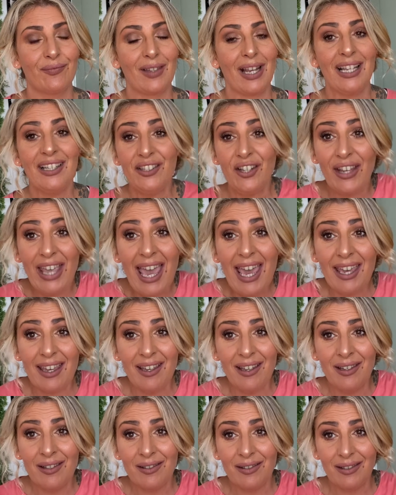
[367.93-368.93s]
It's
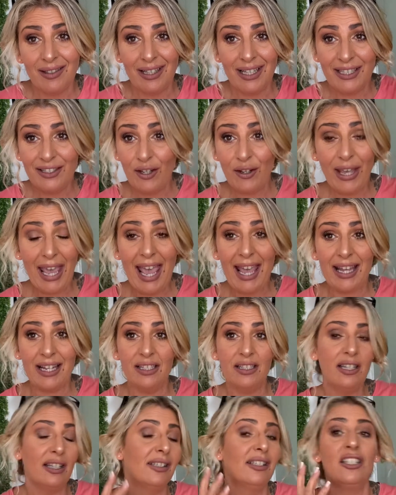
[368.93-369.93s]
okay. It's okay.
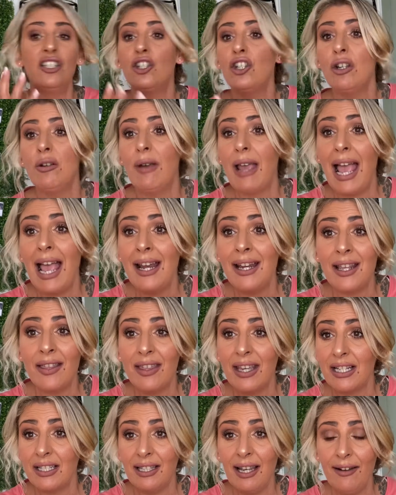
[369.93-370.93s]
It doesn't do
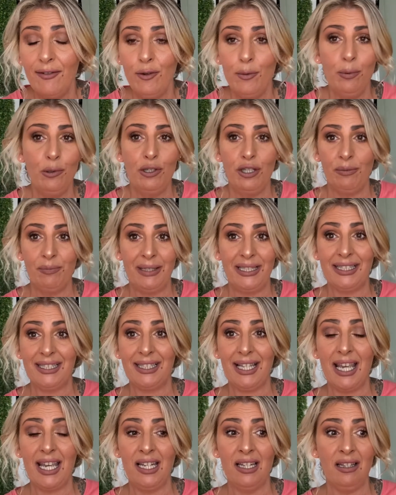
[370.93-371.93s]
anything terrible to my
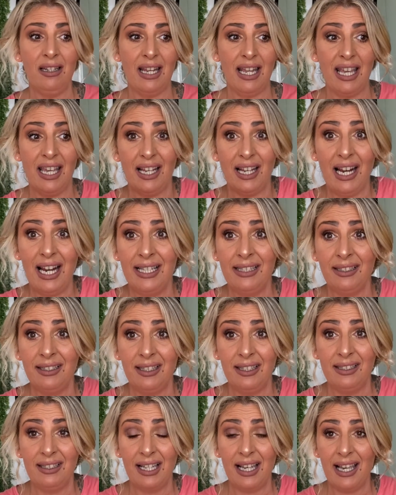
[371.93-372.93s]
skin. It
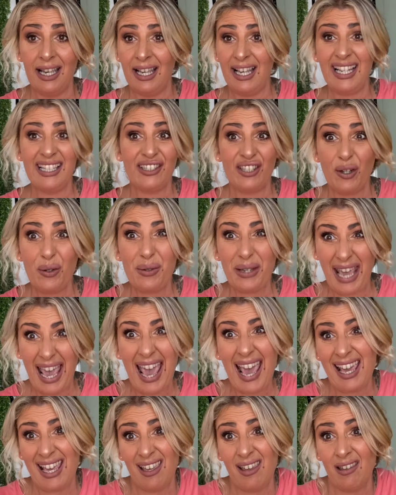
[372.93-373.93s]
cleanses it. It's
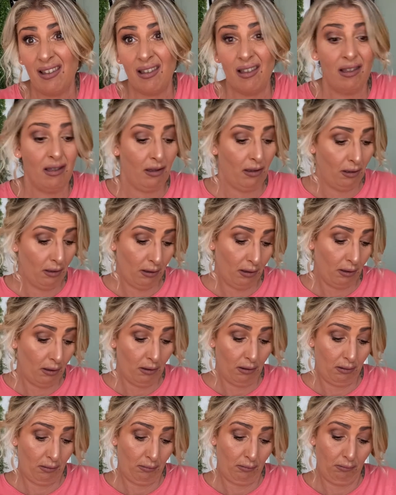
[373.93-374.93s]
okay.
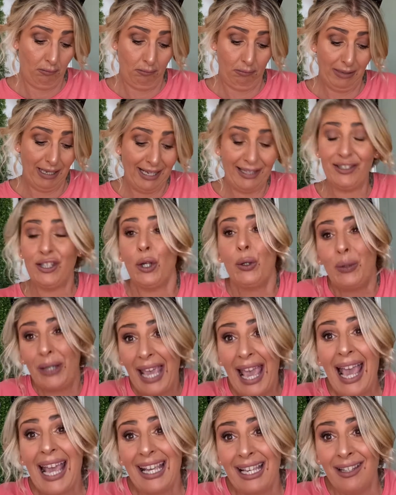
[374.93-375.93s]
It's
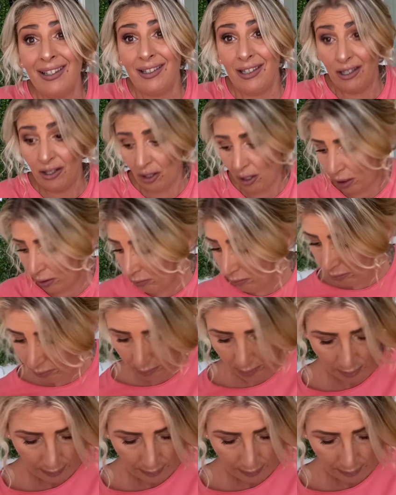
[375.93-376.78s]
okay, you know?